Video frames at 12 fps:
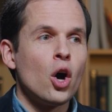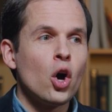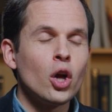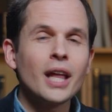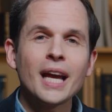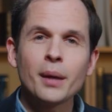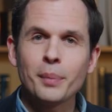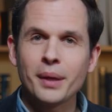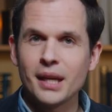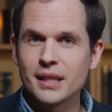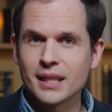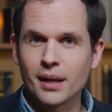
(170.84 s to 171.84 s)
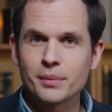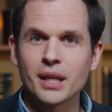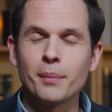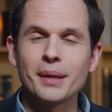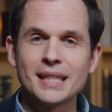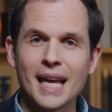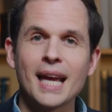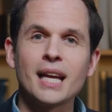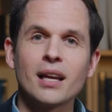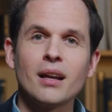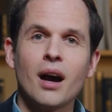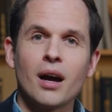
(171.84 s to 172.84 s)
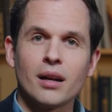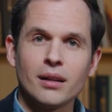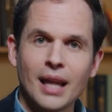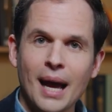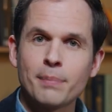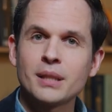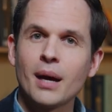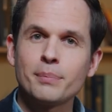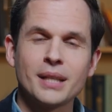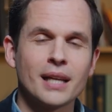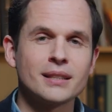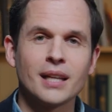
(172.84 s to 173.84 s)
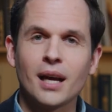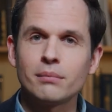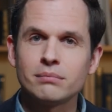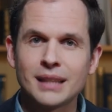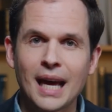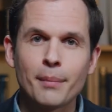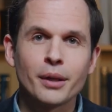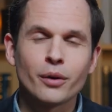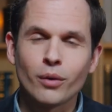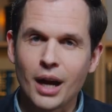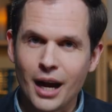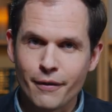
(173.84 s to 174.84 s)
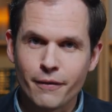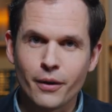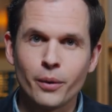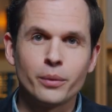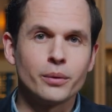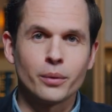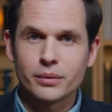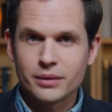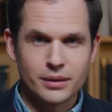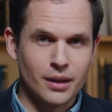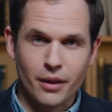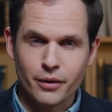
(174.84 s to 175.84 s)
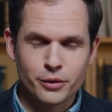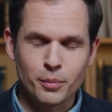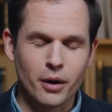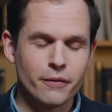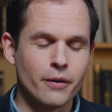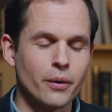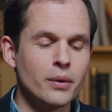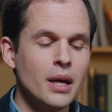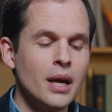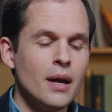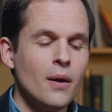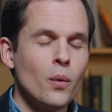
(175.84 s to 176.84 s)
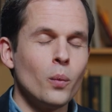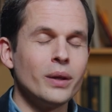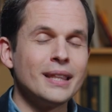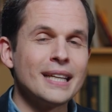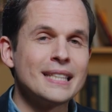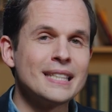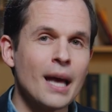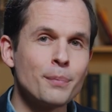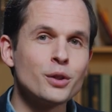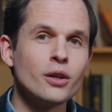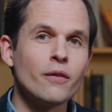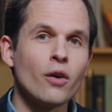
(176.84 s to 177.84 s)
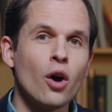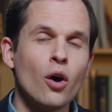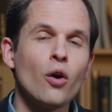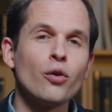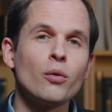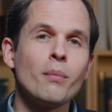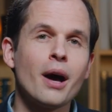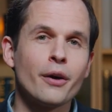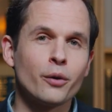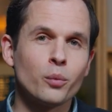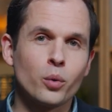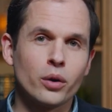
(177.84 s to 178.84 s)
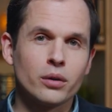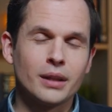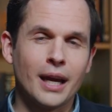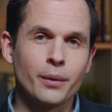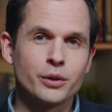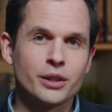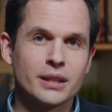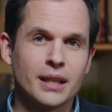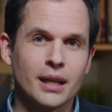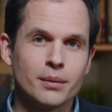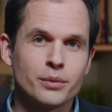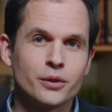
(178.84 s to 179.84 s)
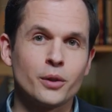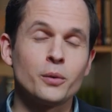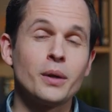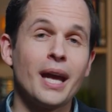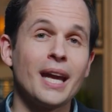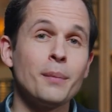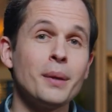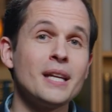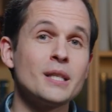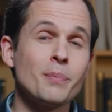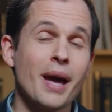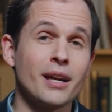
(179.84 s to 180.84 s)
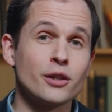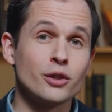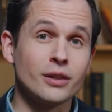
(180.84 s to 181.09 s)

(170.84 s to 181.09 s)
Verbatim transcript: All AP exams can be taken on a laptop, desktop, tablet, or iPhone, or other smartphone with the exception of all the modern world language exams. So AP Spanish